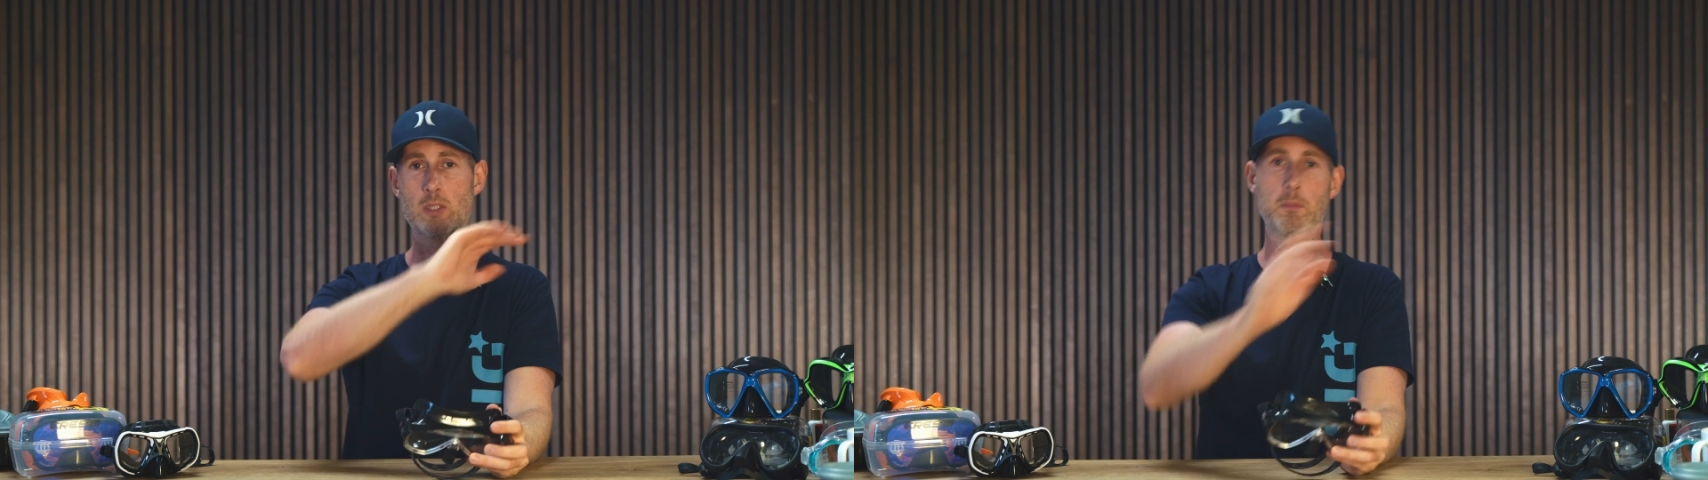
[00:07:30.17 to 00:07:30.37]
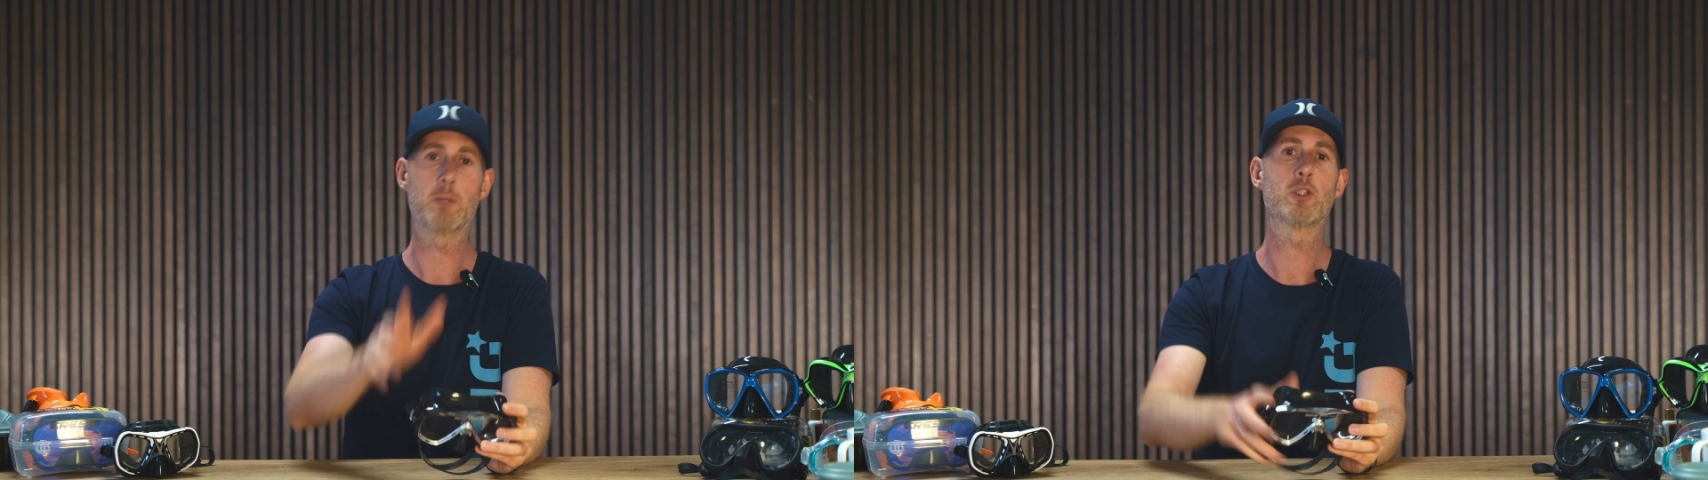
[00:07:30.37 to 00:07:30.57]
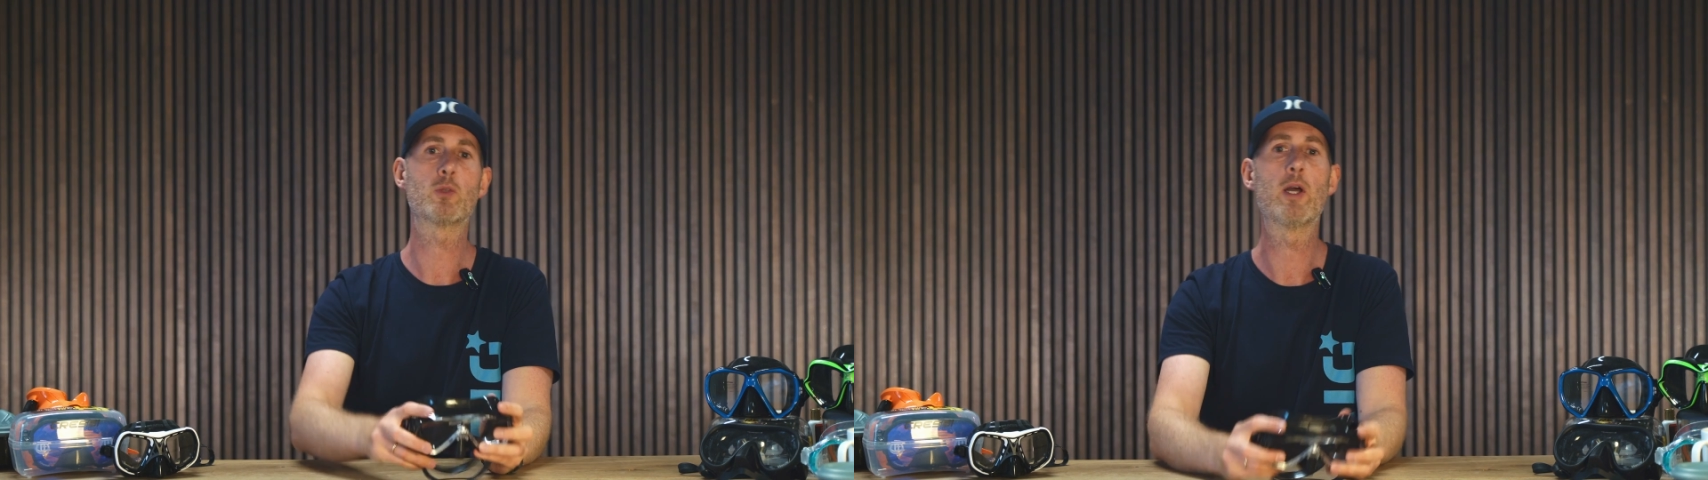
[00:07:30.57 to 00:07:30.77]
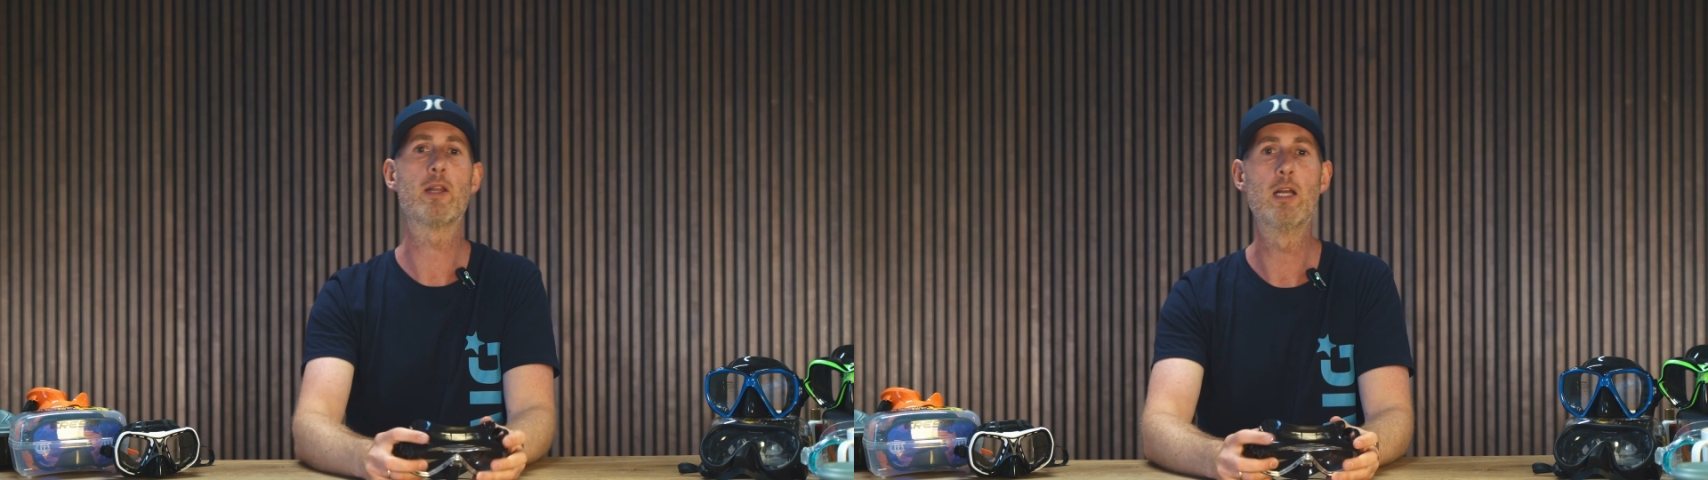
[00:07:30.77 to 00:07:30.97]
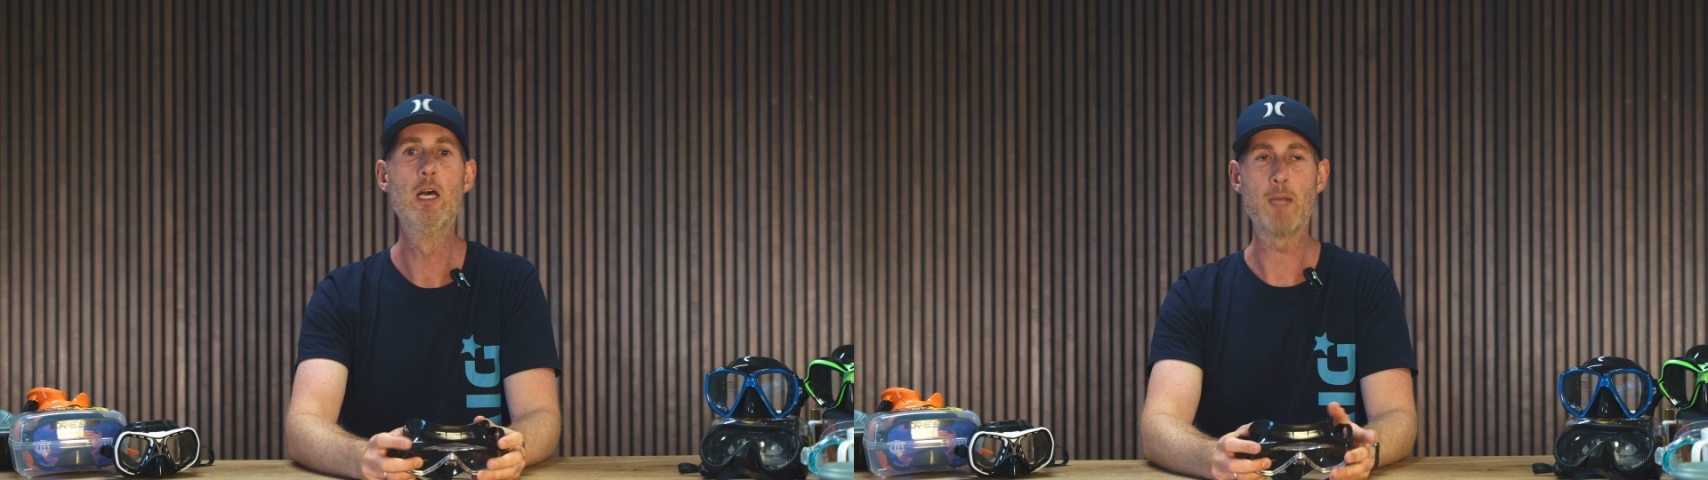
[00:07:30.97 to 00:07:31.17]
Some people swear
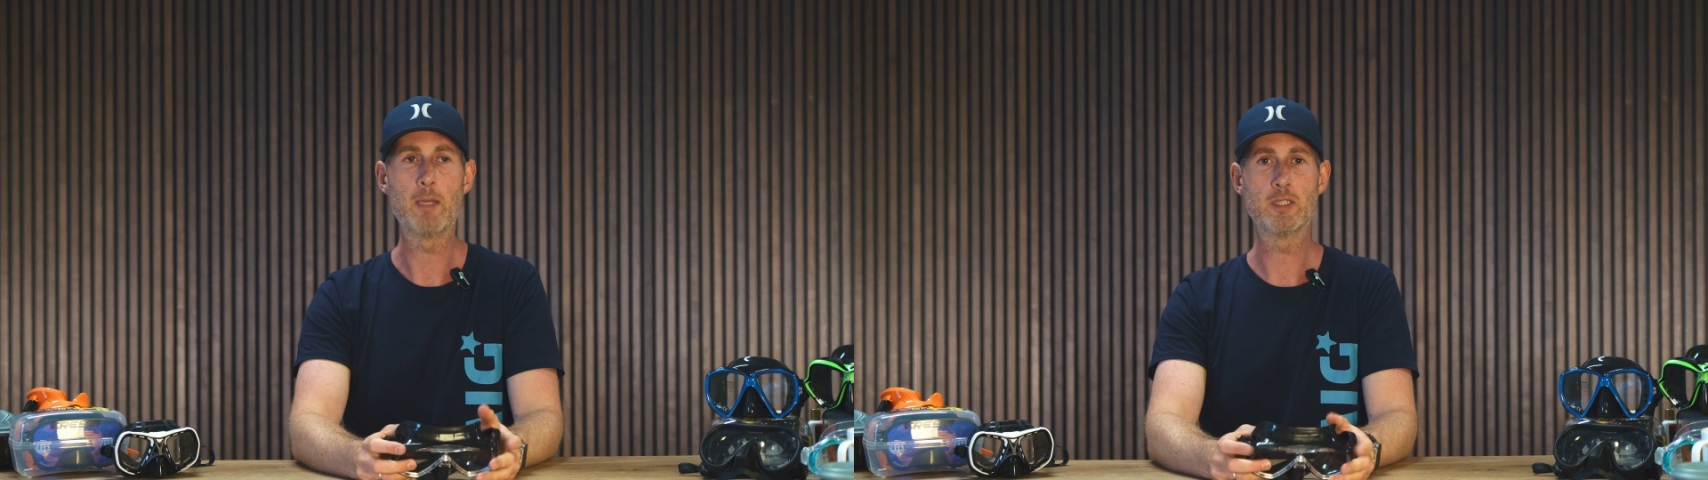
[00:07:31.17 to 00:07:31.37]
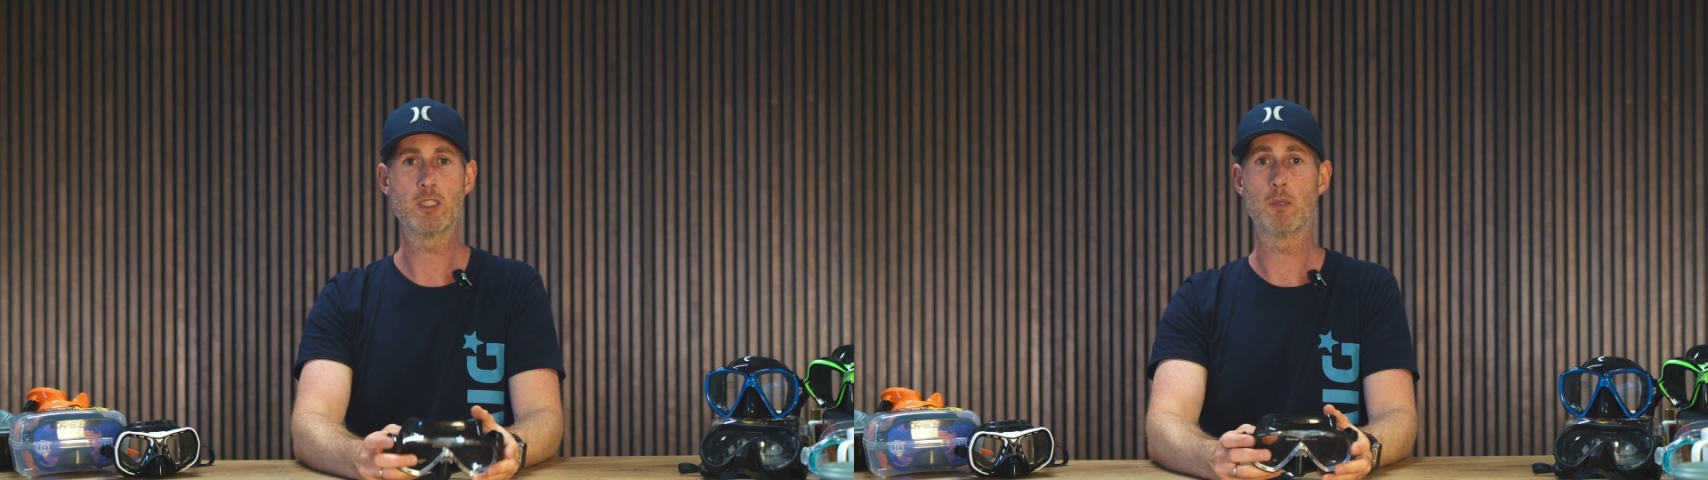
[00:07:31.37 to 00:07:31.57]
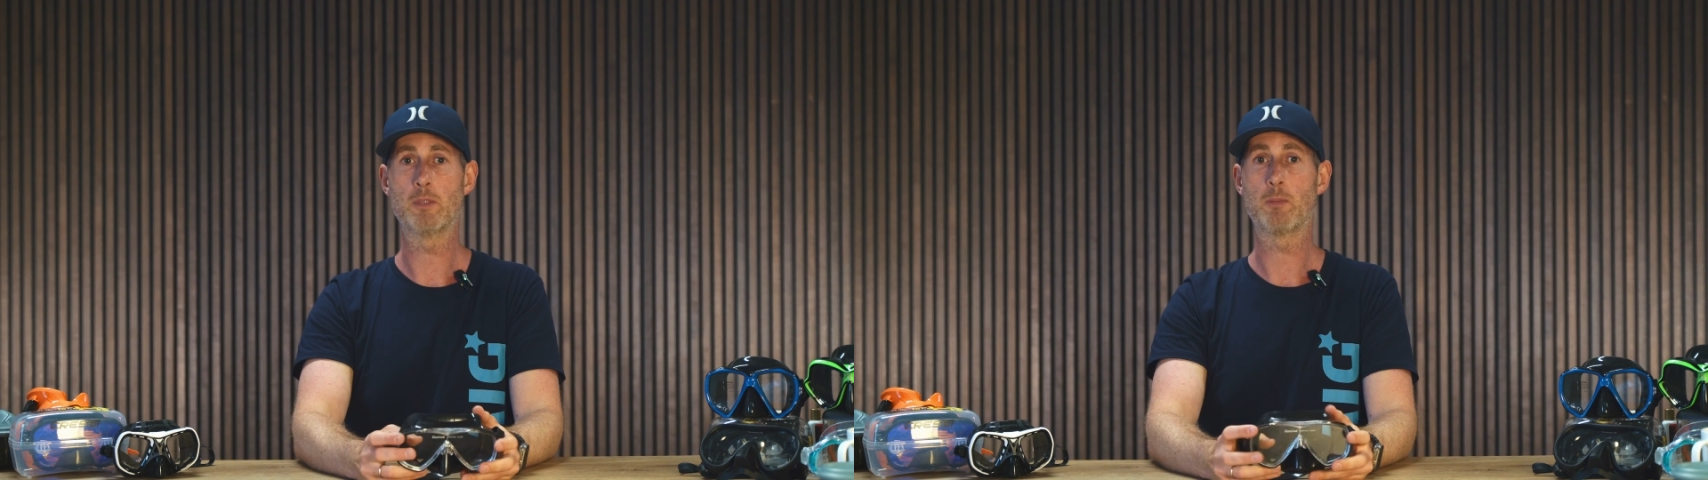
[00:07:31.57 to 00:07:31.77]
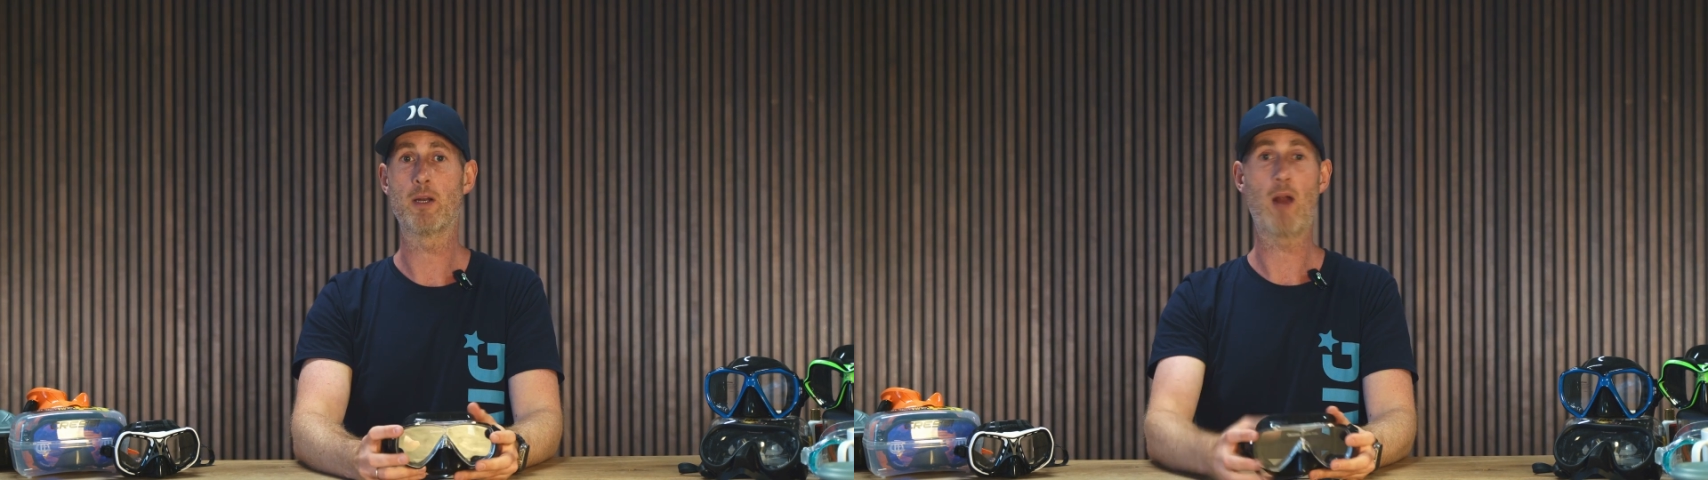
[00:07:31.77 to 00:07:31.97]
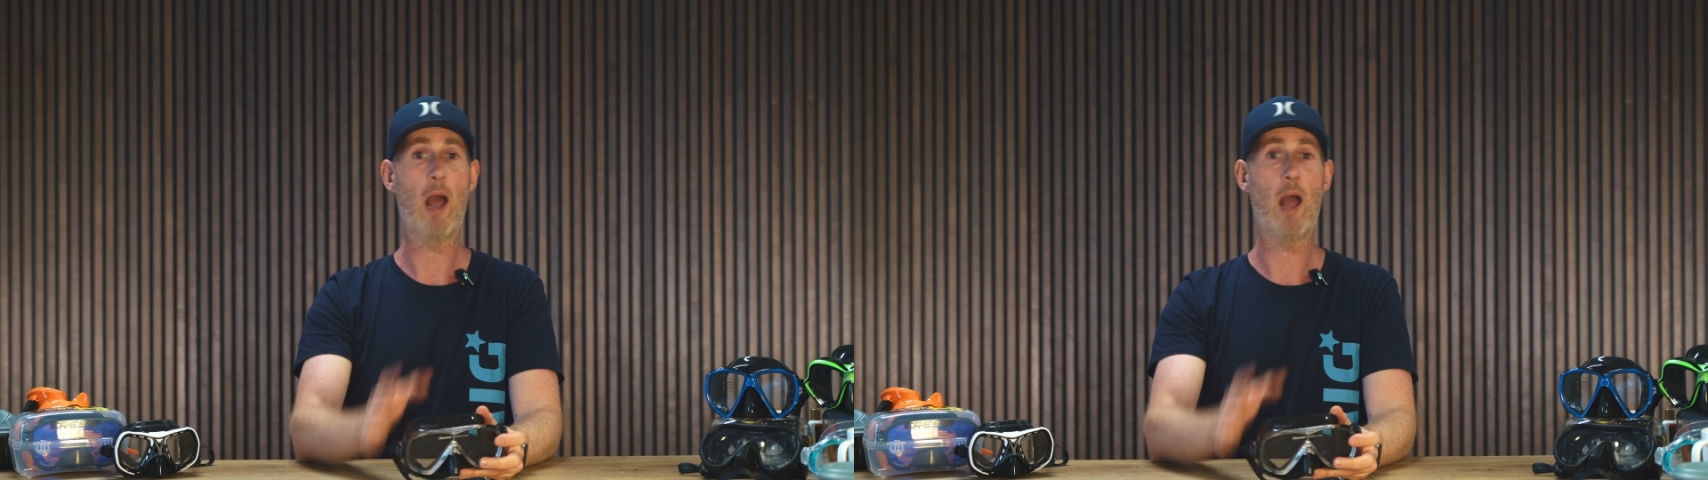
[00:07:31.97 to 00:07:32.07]
that baby soap is better.